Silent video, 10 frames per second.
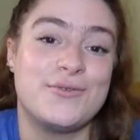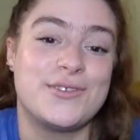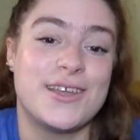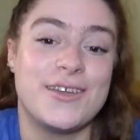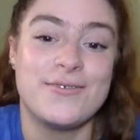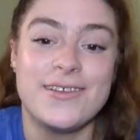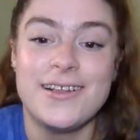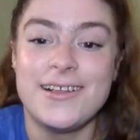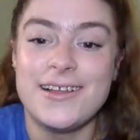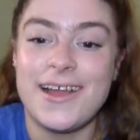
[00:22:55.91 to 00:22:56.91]
so
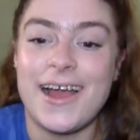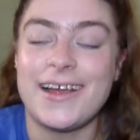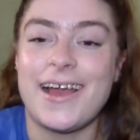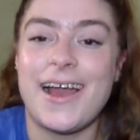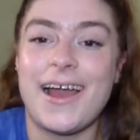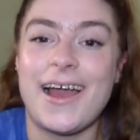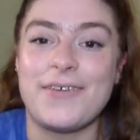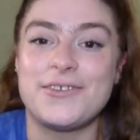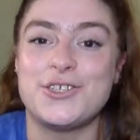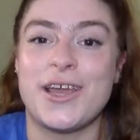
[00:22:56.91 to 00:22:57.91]
I
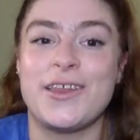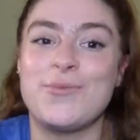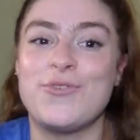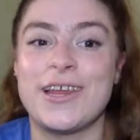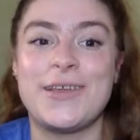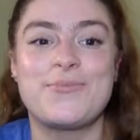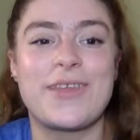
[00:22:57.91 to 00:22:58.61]
have to share them, really.